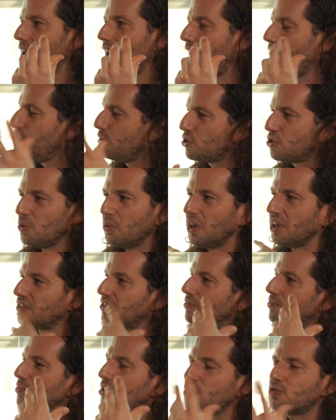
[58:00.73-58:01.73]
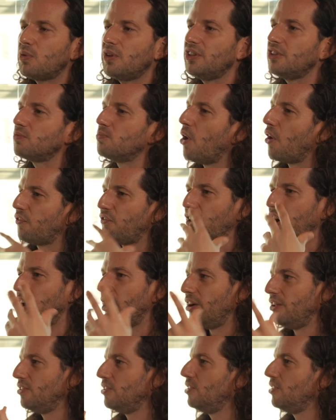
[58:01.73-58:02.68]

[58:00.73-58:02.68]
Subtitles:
every 2 weeks. This one is more fun.